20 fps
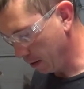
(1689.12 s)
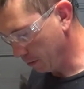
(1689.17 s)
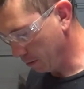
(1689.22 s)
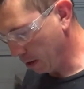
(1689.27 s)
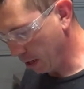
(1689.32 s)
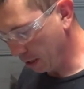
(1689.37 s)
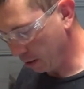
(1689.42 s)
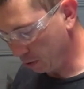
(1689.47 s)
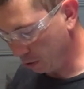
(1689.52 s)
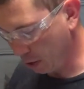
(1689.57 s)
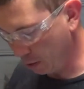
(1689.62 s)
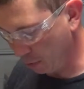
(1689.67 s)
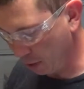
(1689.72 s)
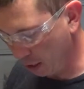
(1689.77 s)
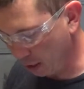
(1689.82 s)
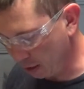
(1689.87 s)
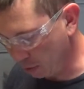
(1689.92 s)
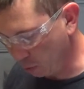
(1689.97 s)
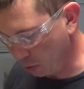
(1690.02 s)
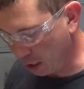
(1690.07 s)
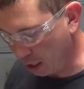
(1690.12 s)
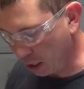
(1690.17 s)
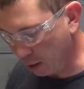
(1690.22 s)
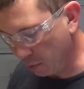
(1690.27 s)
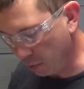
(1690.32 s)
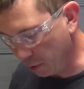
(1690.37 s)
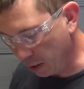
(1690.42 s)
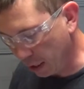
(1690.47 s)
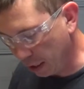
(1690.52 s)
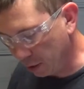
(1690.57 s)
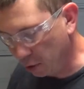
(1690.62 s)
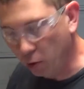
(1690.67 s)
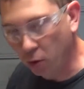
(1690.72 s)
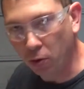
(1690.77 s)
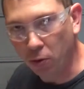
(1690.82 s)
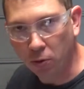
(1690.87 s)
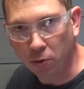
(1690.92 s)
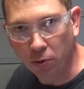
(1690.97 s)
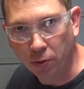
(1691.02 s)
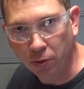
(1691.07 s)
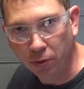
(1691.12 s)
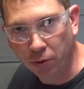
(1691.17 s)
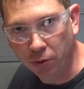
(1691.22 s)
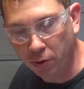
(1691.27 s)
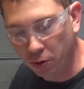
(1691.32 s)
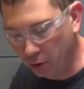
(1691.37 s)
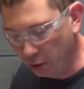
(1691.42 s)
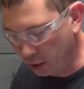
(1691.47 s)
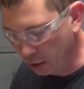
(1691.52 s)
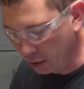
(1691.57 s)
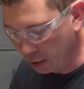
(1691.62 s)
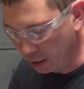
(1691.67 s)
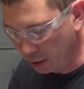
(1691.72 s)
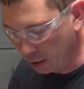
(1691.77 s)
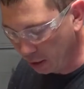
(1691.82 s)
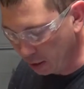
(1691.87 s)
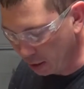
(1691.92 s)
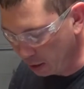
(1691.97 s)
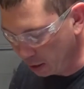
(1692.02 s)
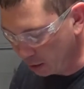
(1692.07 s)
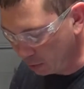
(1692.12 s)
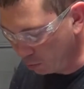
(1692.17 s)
And so that means we gotta cut the holes in this